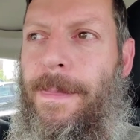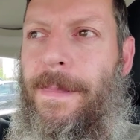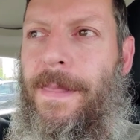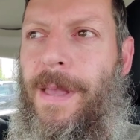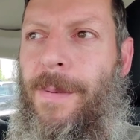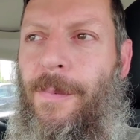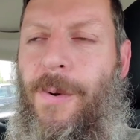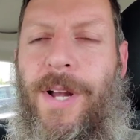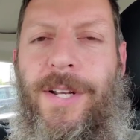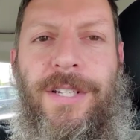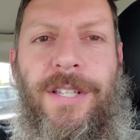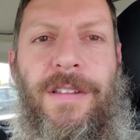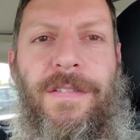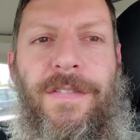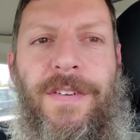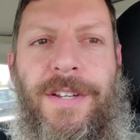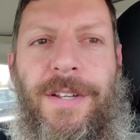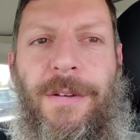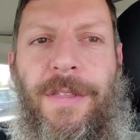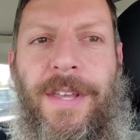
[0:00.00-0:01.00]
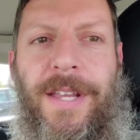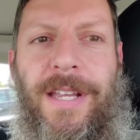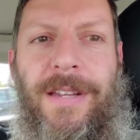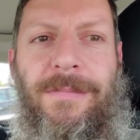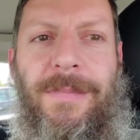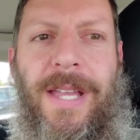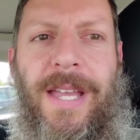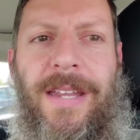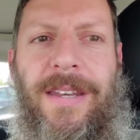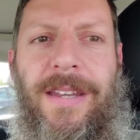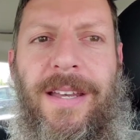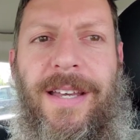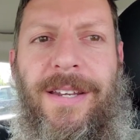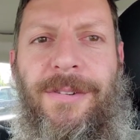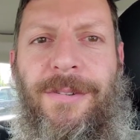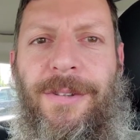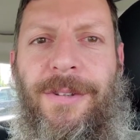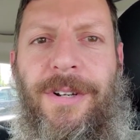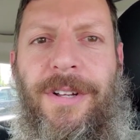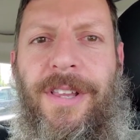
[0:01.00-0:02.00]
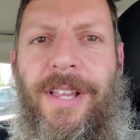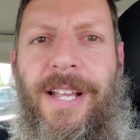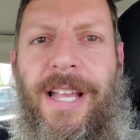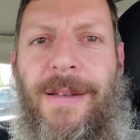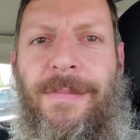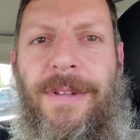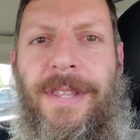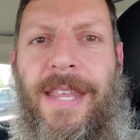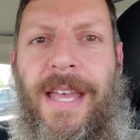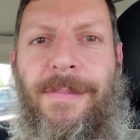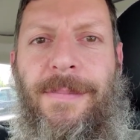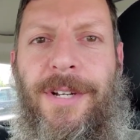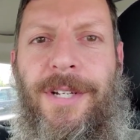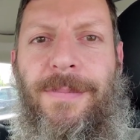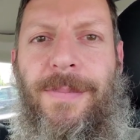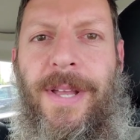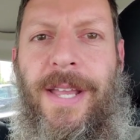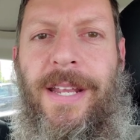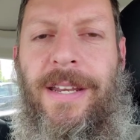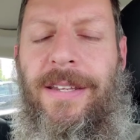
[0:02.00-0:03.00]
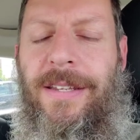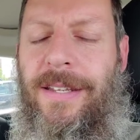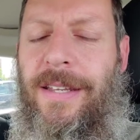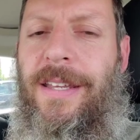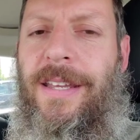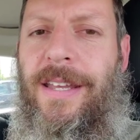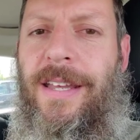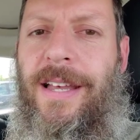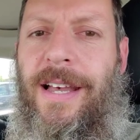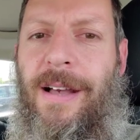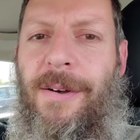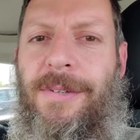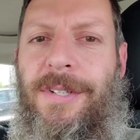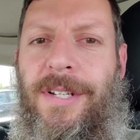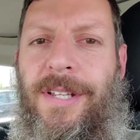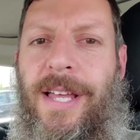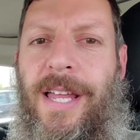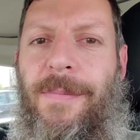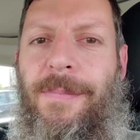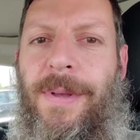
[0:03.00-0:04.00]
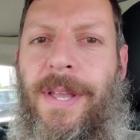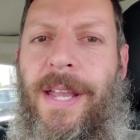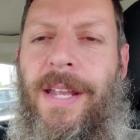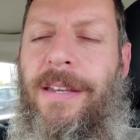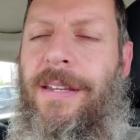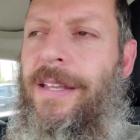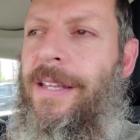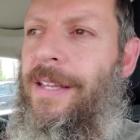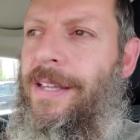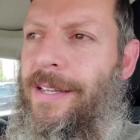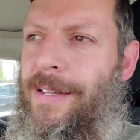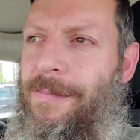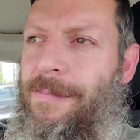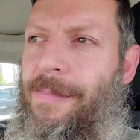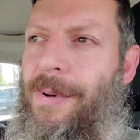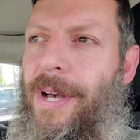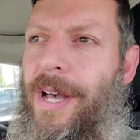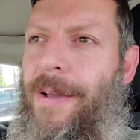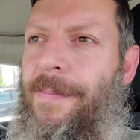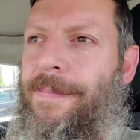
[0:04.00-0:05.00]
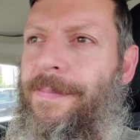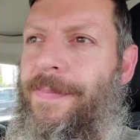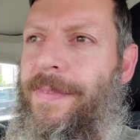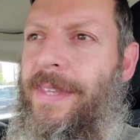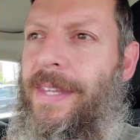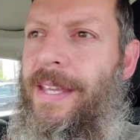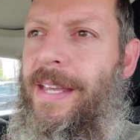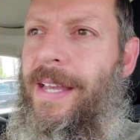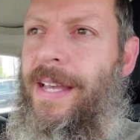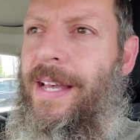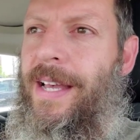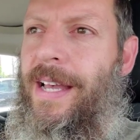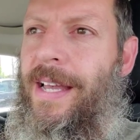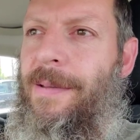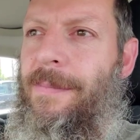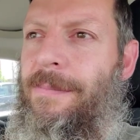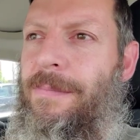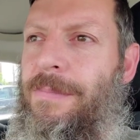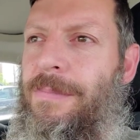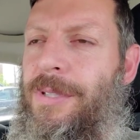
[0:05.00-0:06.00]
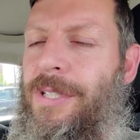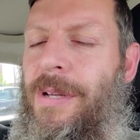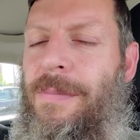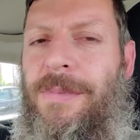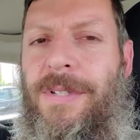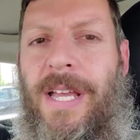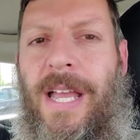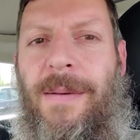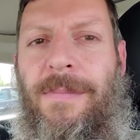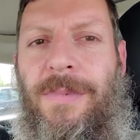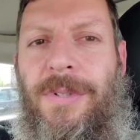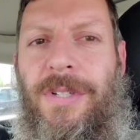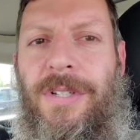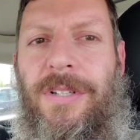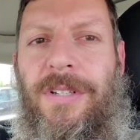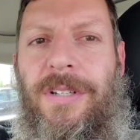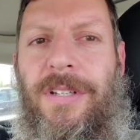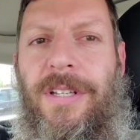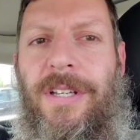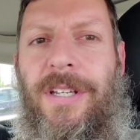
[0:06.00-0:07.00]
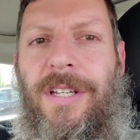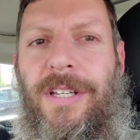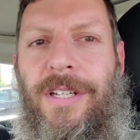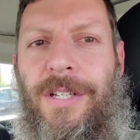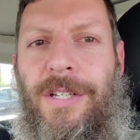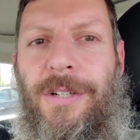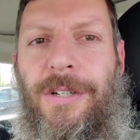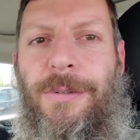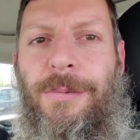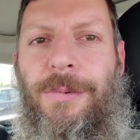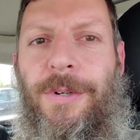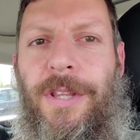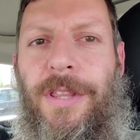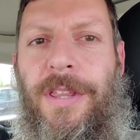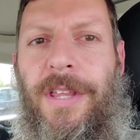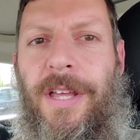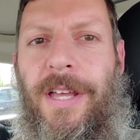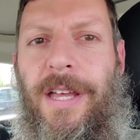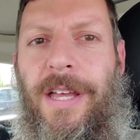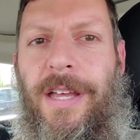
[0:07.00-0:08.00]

I'm watching the video thinking, man, I don't look like I'm in that much pain. I was in a lot of pain, but I'm sometimes good with